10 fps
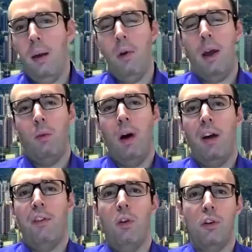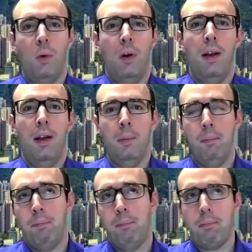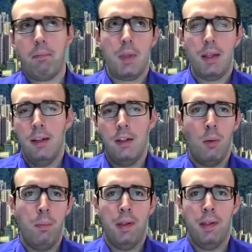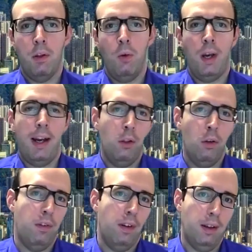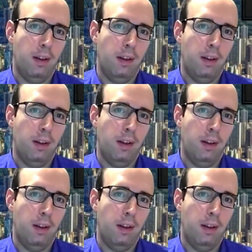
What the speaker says: would like to ask you as well something that you kind of